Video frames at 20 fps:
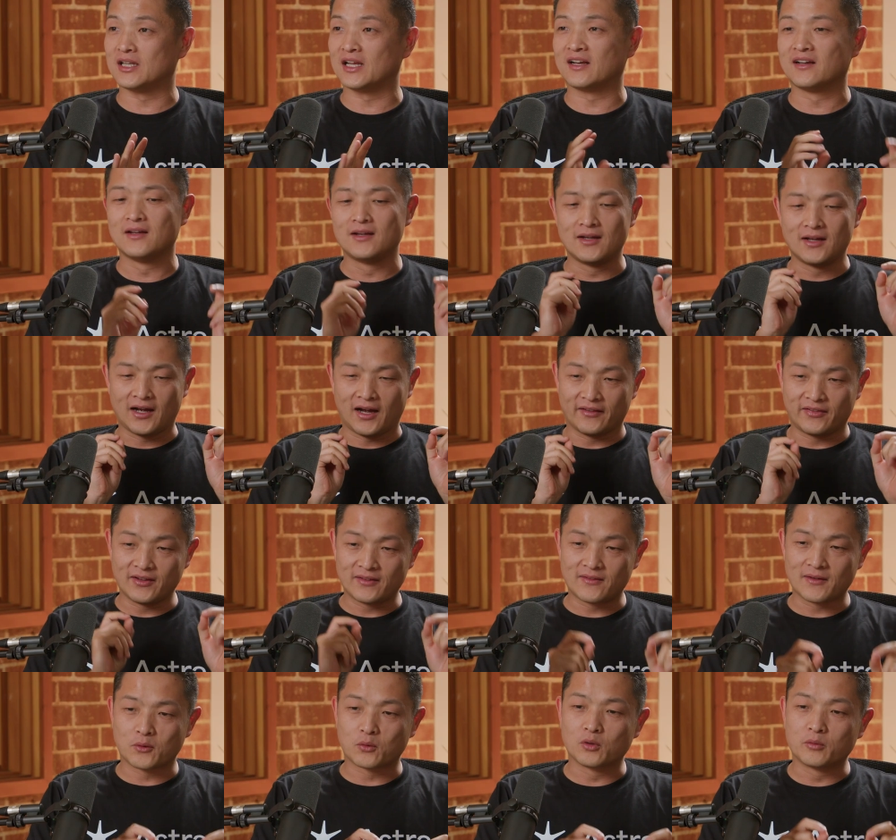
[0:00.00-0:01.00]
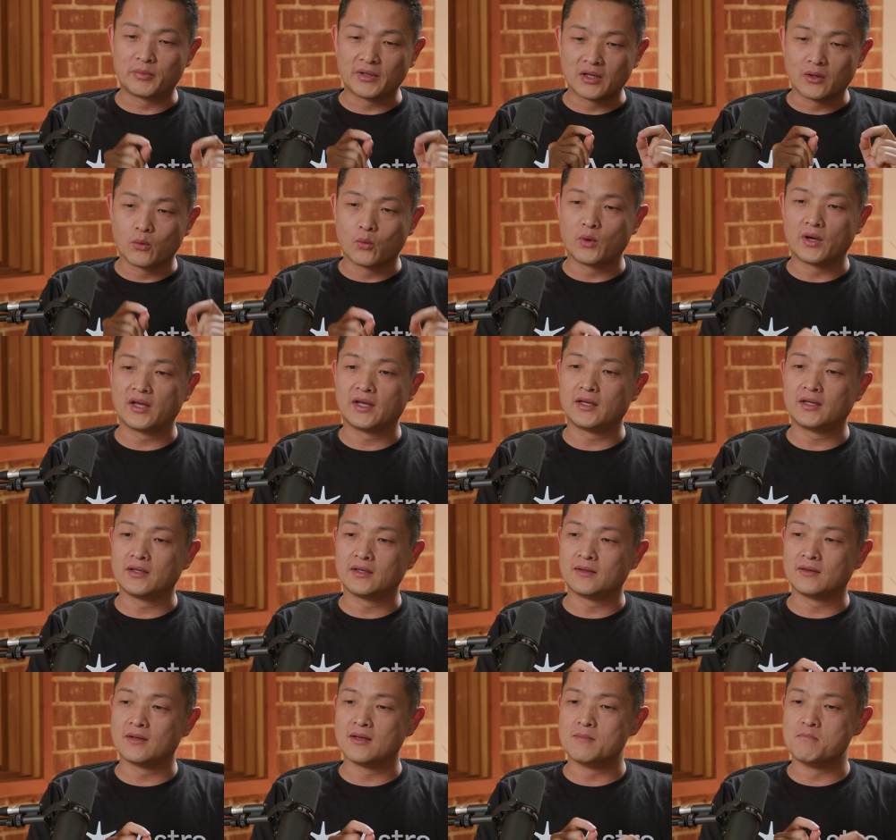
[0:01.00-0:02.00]
Like I think there will be a
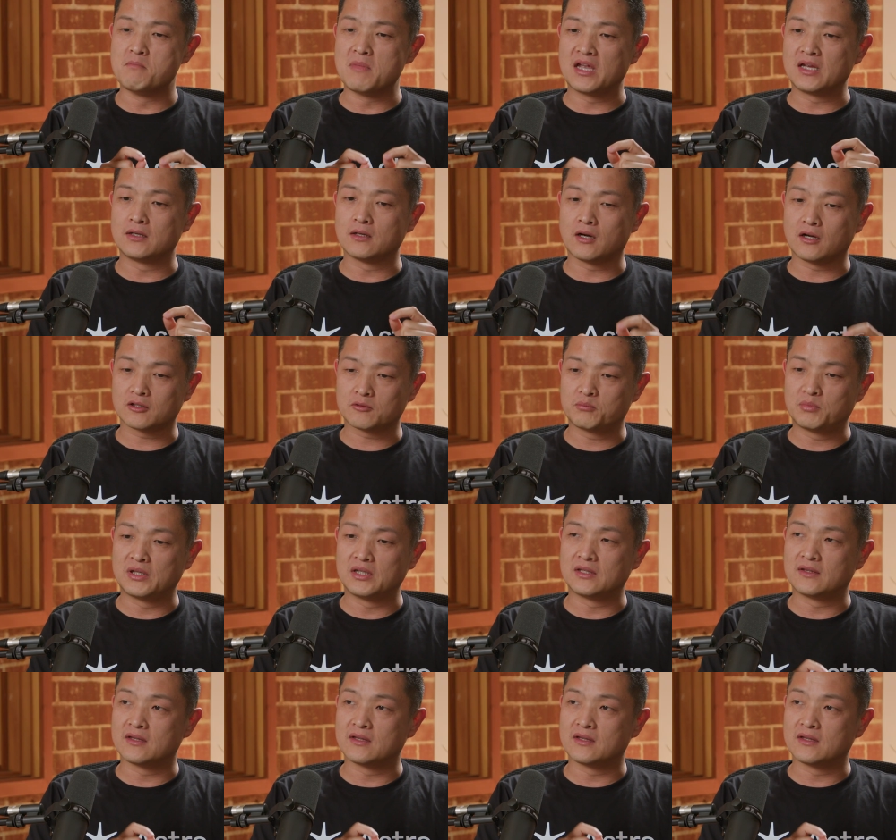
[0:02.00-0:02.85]
way, it may not be